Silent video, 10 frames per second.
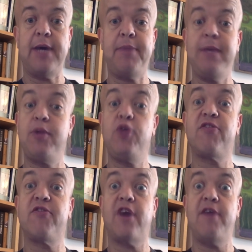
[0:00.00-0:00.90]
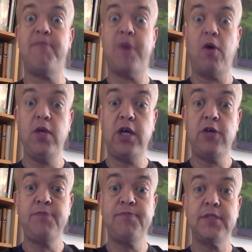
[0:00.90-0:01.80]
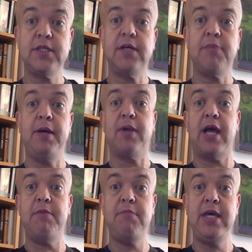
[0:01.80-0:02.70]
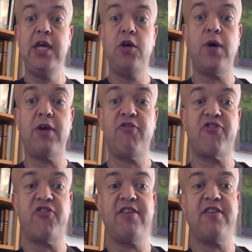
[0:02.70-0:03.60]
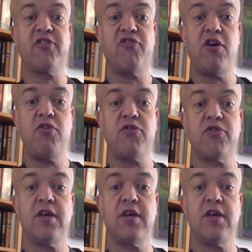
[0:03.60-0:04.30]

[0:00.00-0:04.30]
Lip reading: people who'd survived polio, people like me who had restricted growth,